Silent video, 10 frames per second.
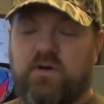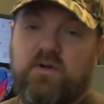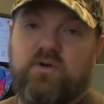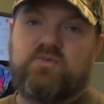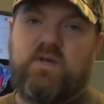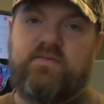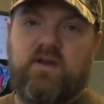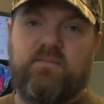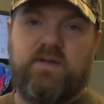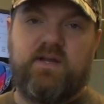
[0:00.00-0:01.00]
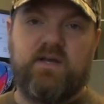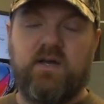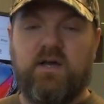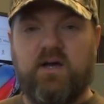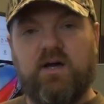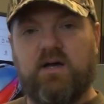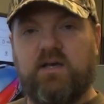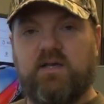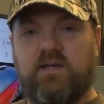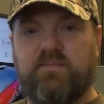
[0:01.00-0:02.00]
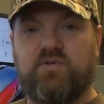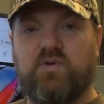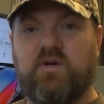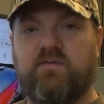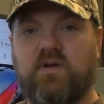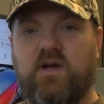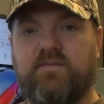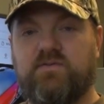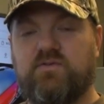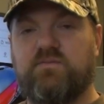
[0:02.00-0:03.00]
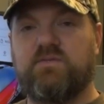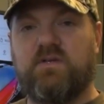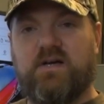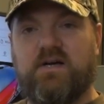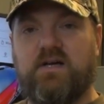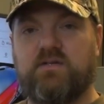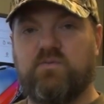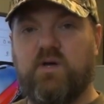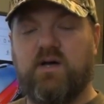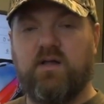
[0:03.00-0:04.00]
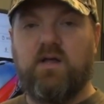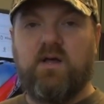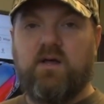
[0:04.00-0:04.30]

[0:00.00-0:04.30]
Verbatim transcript: Of course, we have air media uh, in the majority of our conference rooms uh, as well,